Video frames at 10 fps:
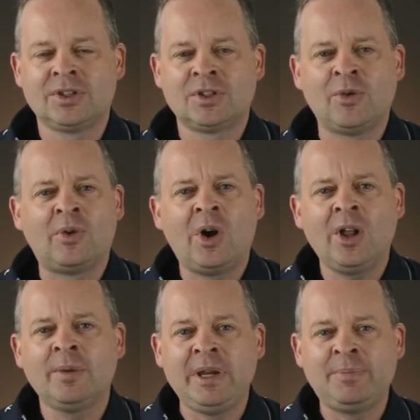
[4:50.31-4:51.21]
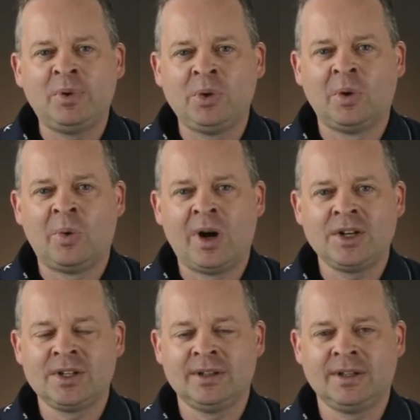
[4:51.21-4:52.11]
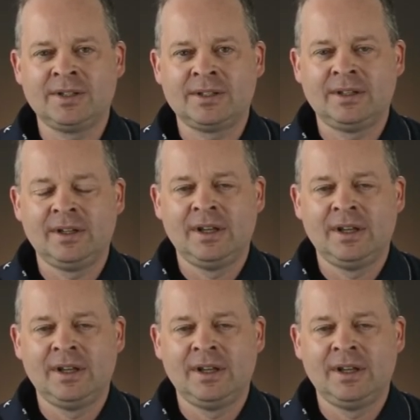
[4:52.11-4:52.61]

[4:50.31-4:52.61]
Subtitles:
So for all the people who are watching this,